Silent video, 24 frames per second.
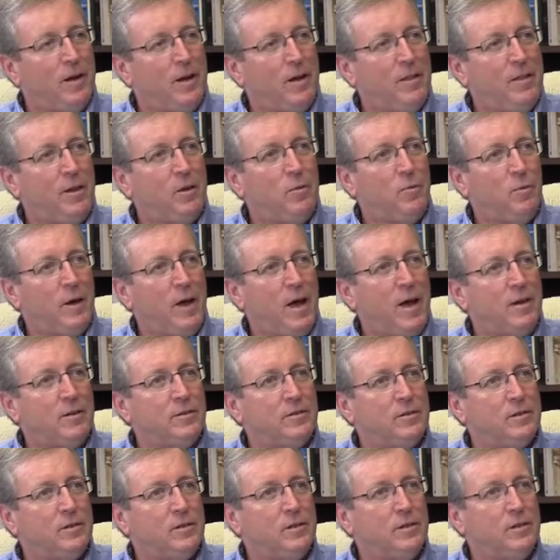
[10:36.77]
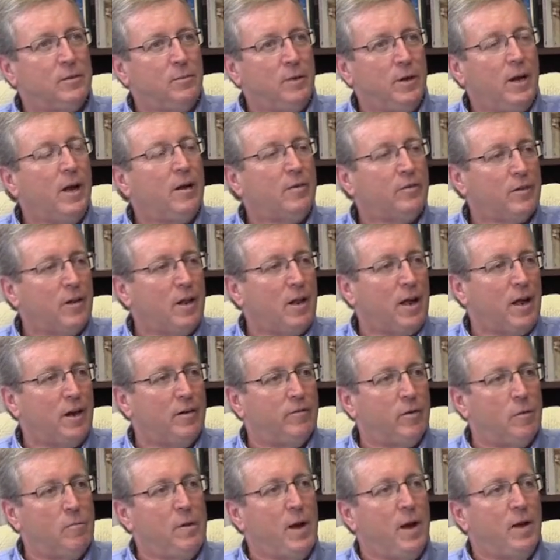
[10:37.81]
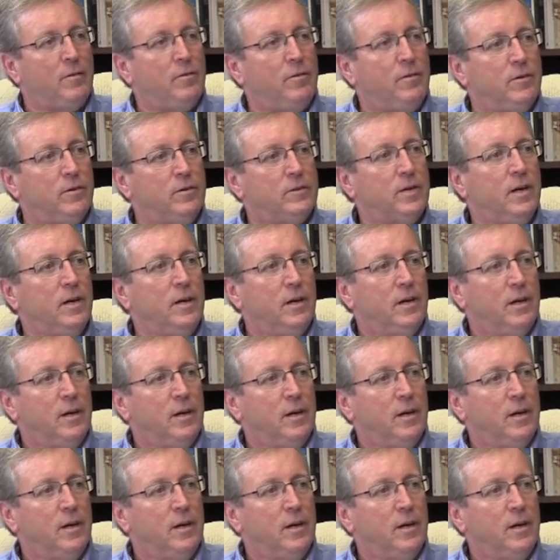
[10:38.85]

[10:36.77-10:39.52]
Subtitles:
I think we ask a lot of our pastors.